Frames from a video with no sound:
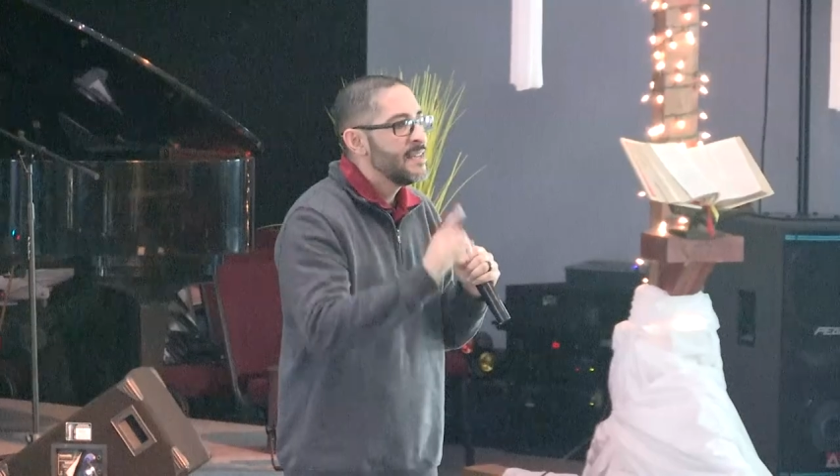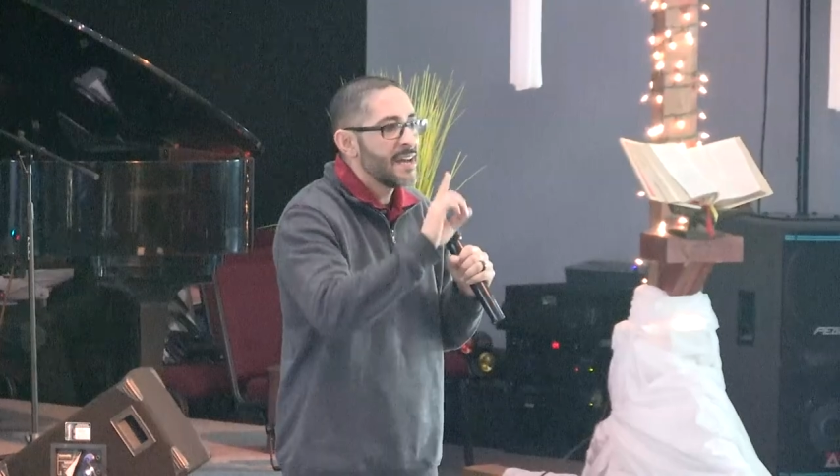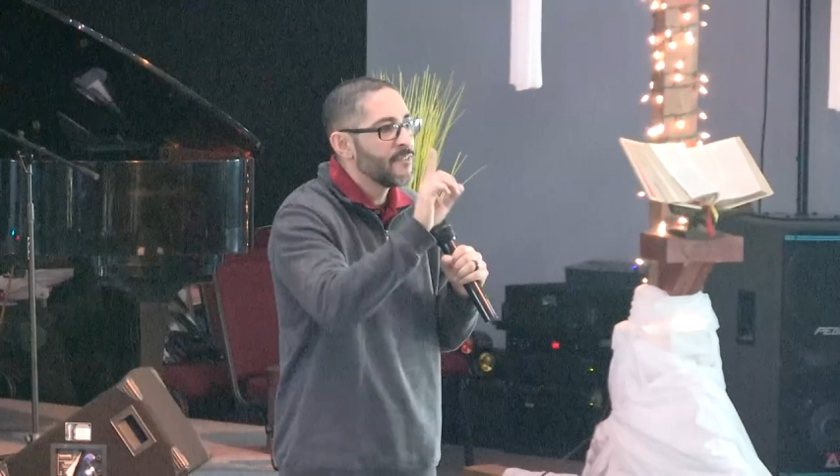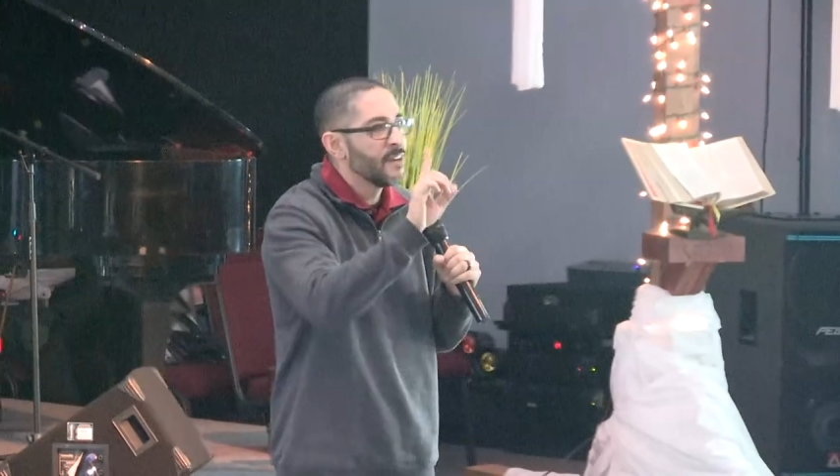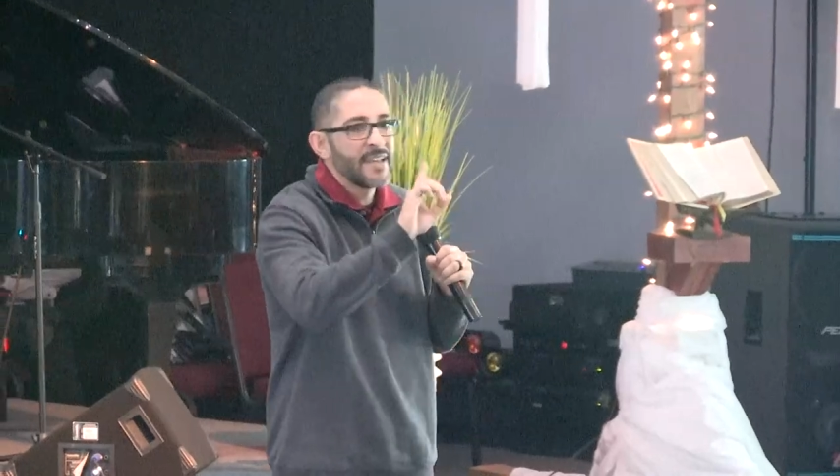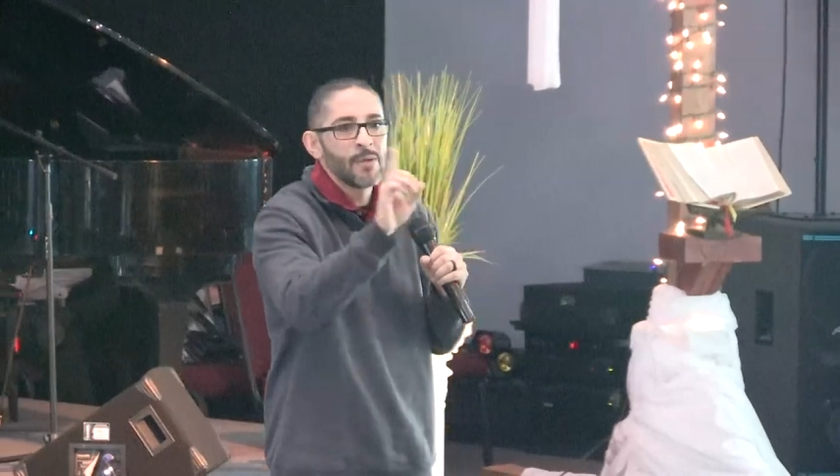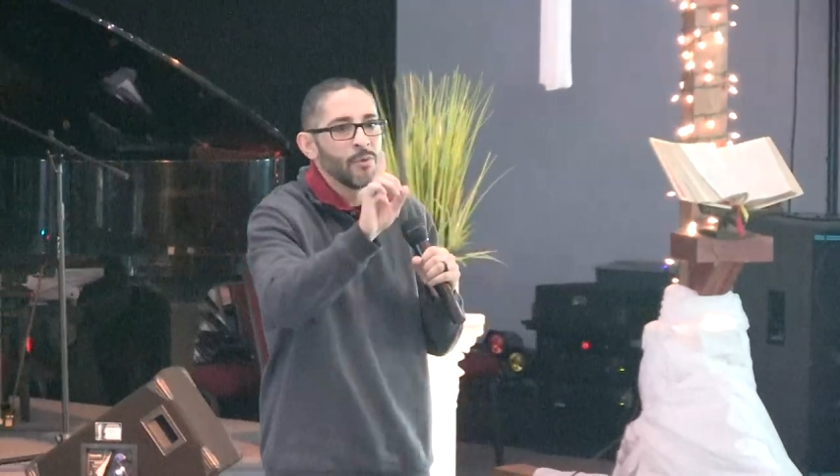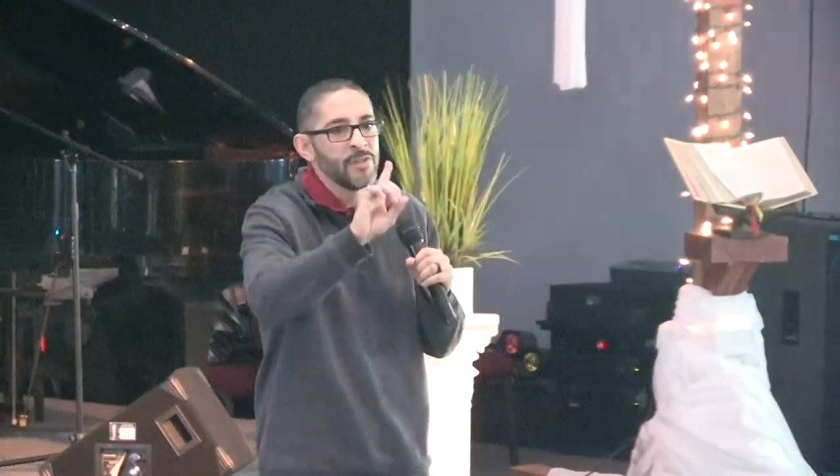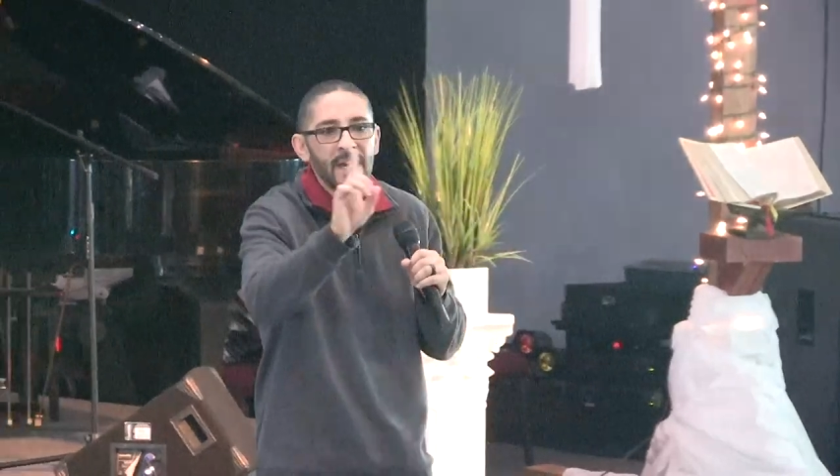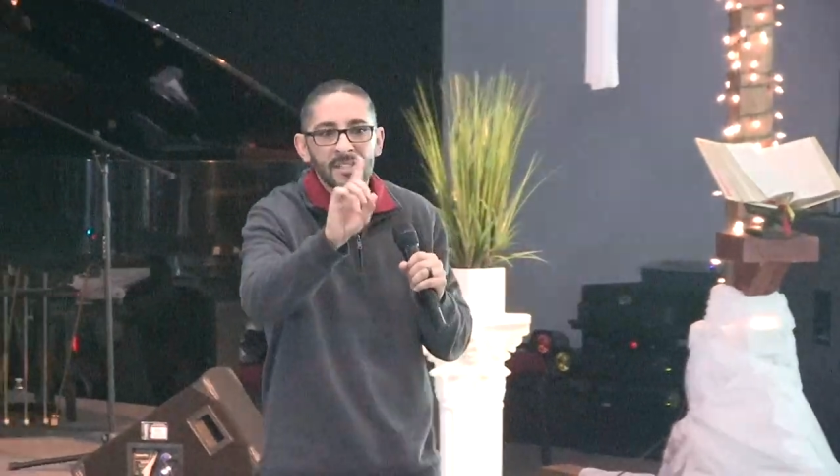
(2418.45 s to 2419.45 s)
never again
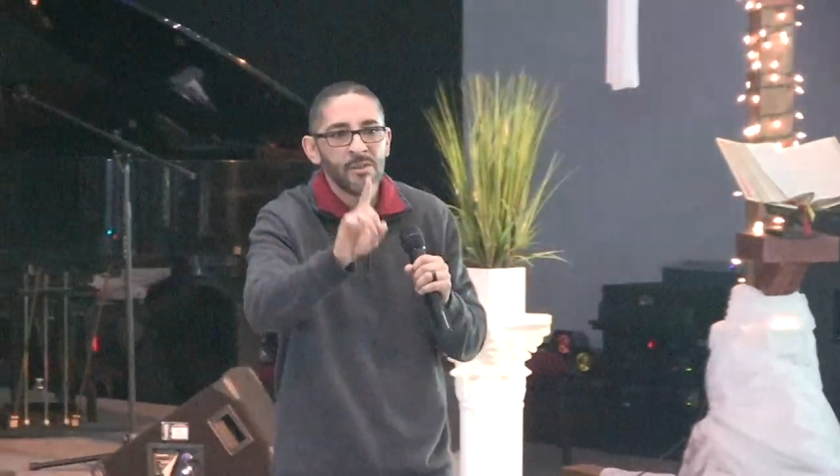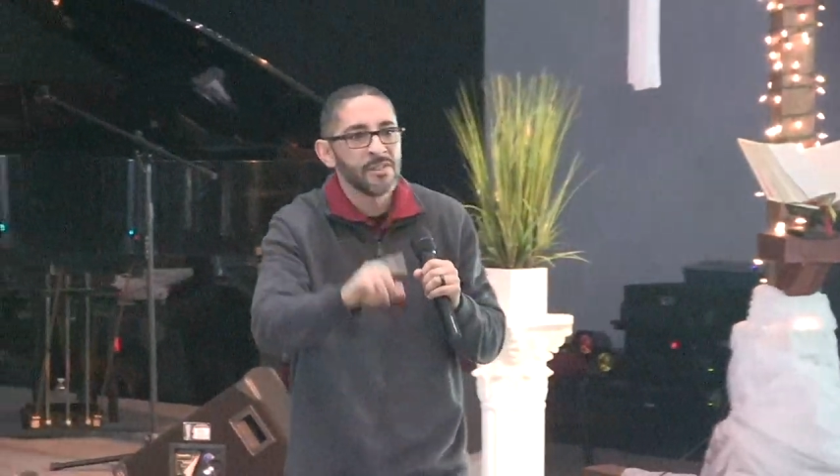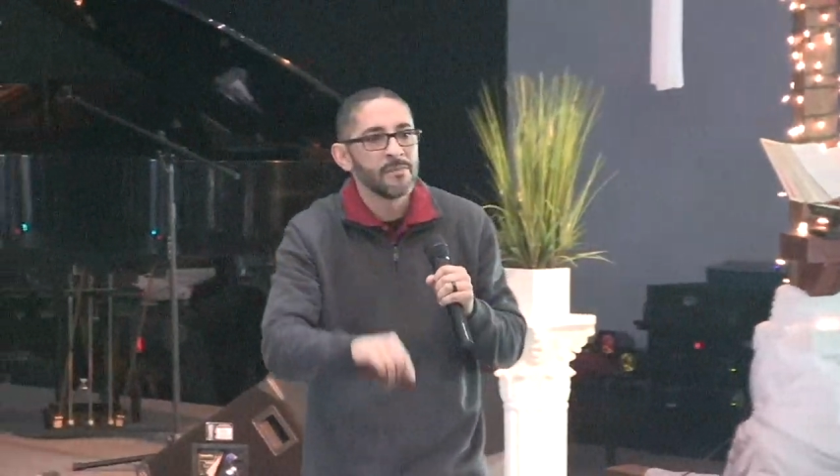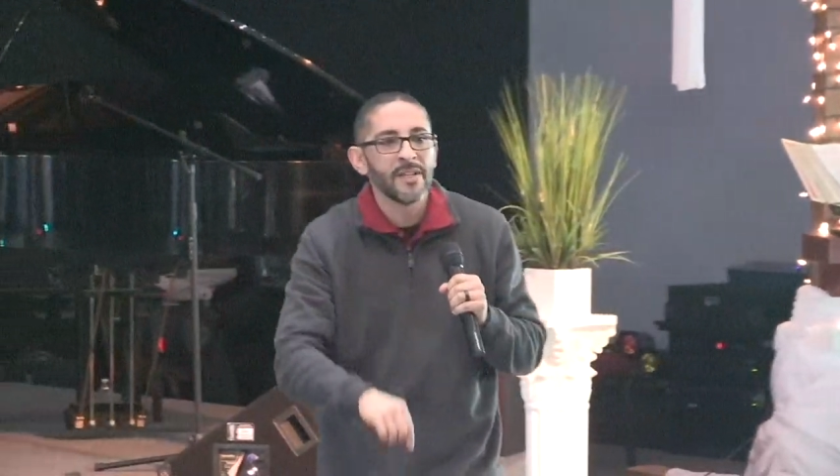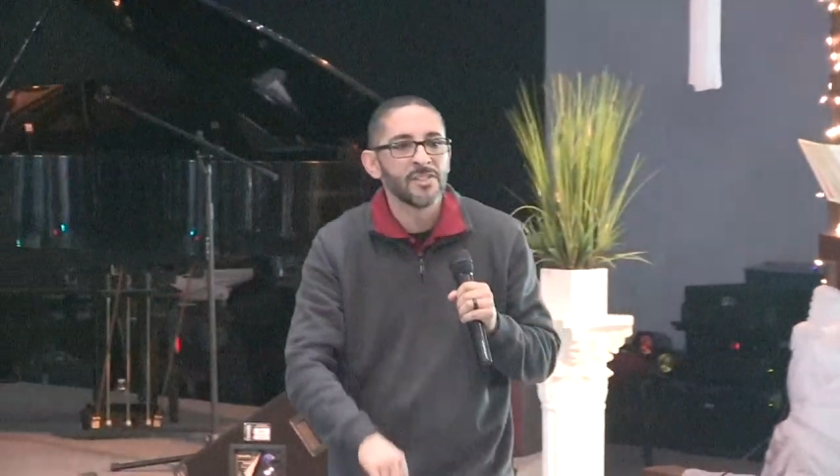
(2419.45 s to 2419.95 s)
will you guys do this in my